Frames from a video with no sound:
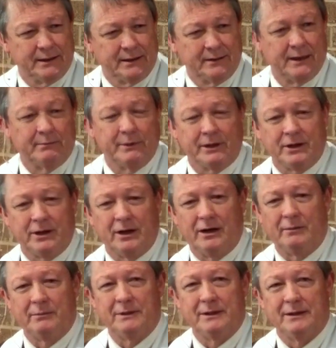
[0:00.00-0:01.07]
that
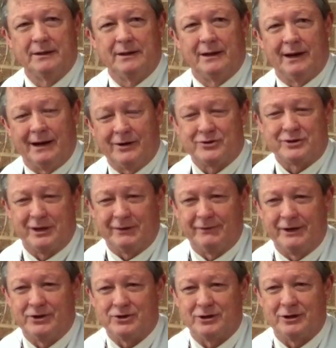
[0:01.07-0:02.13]
become our salvation